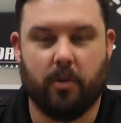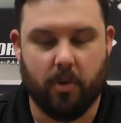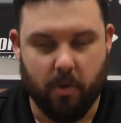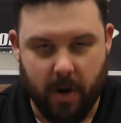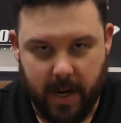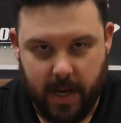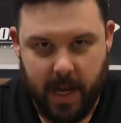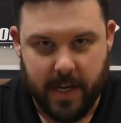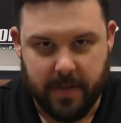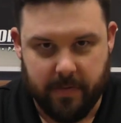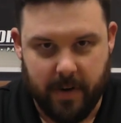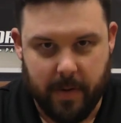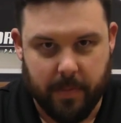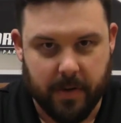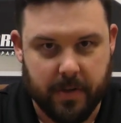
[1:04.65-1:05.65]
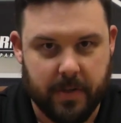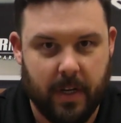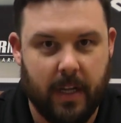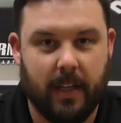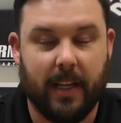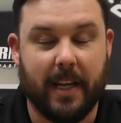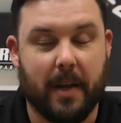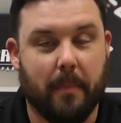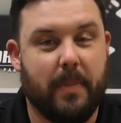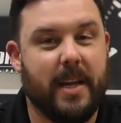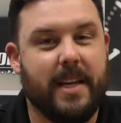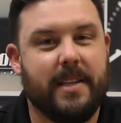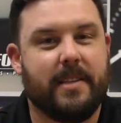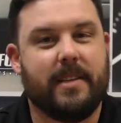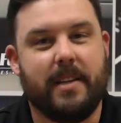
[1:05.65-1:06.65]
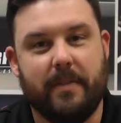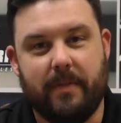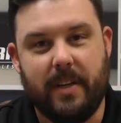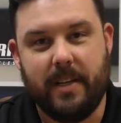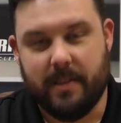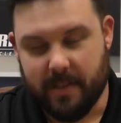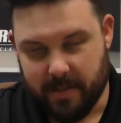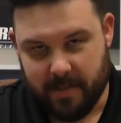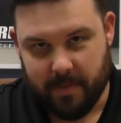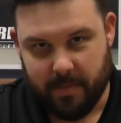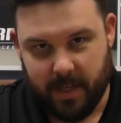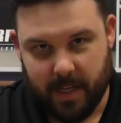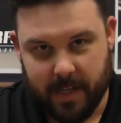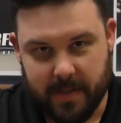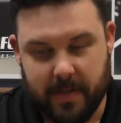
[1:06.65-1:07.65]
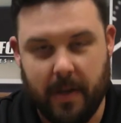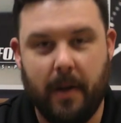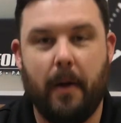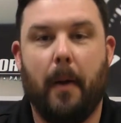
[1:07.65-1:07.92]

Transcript: crankcase vapors like a PCV system does,